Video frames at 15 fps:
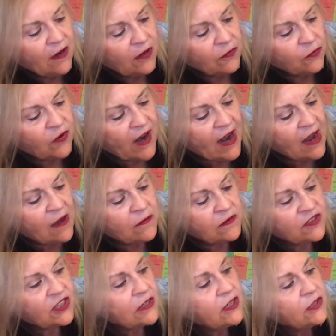
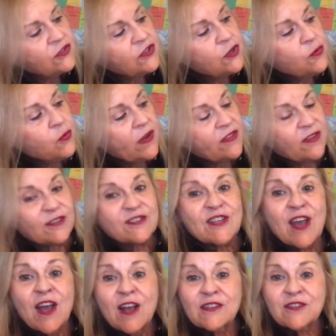Ground to withers.
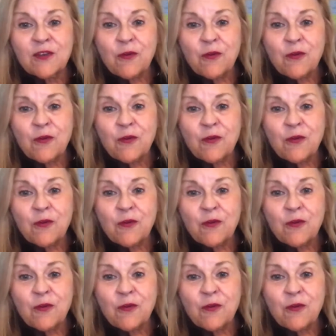So